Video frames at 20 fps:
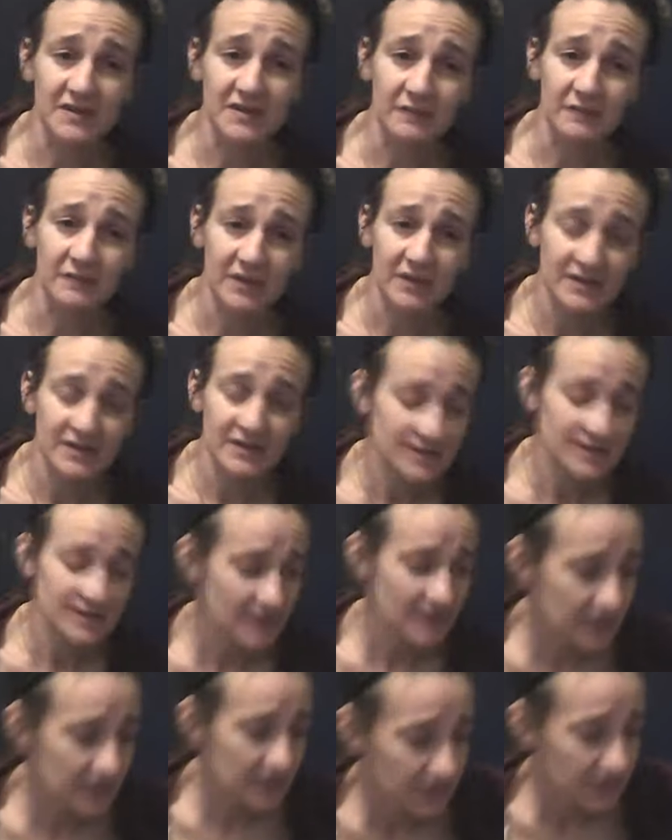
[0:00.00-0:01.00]
and Venus,
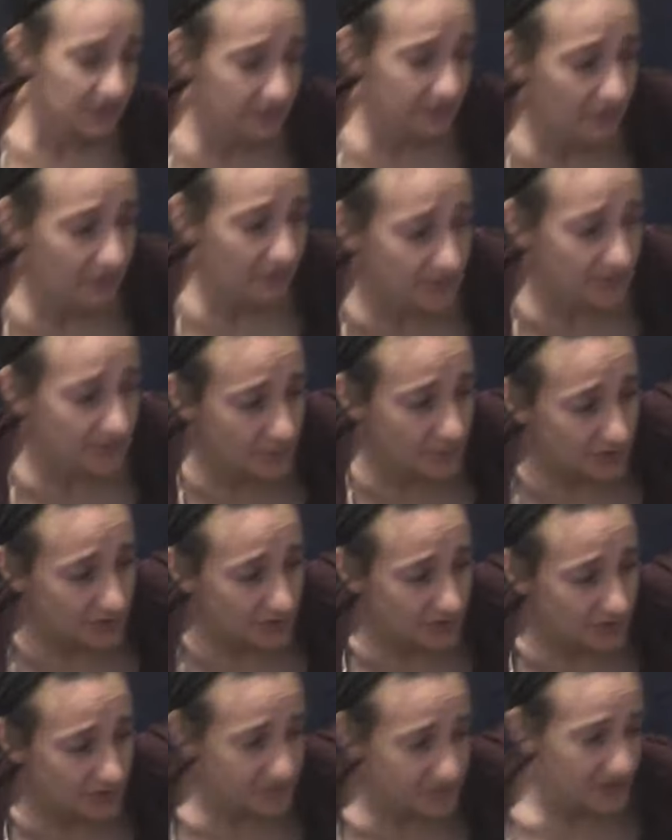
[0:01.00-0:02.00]
and any cross
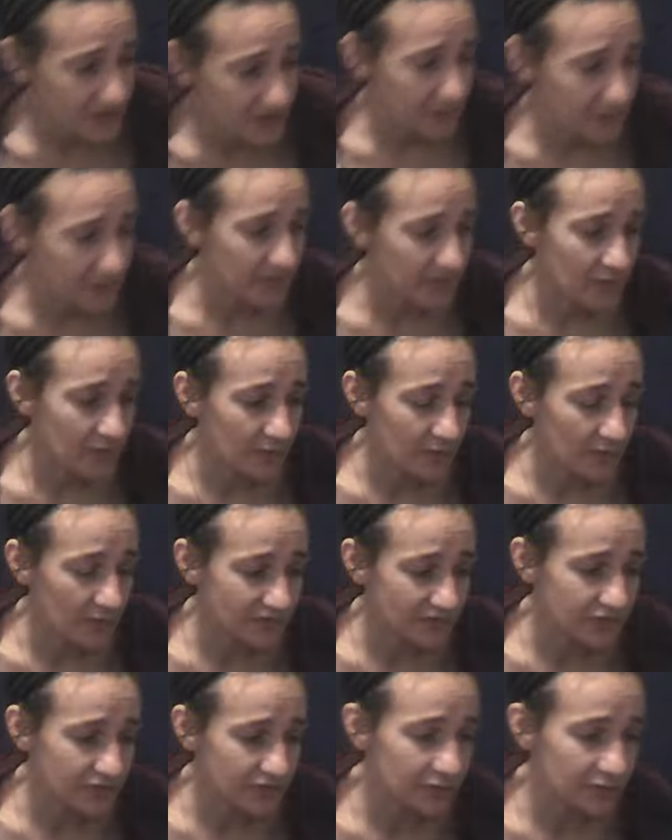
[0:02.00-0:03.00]
watchers that may want
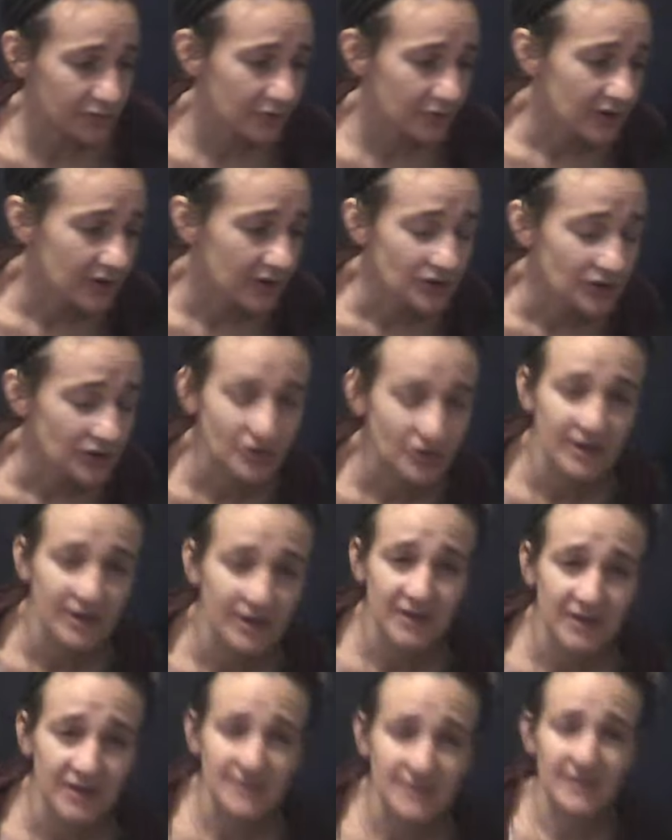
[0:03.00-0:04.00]
to try to
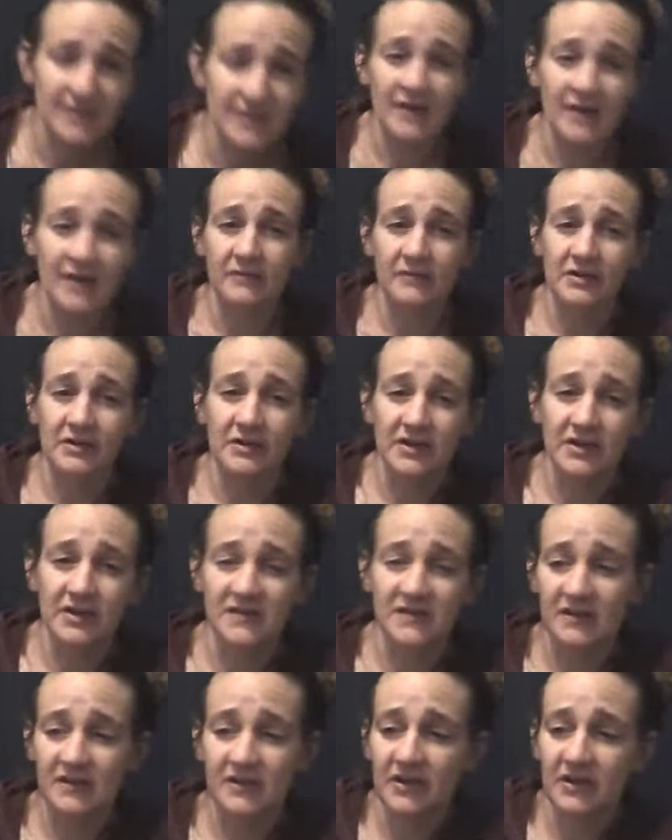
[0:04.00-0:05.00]
get into the head of their
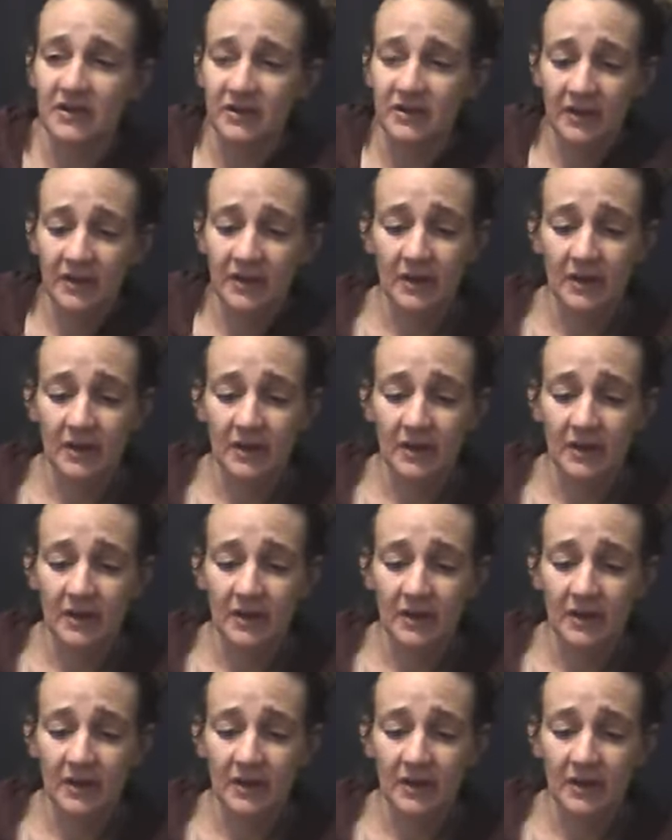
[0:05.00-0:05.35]
Cancerian.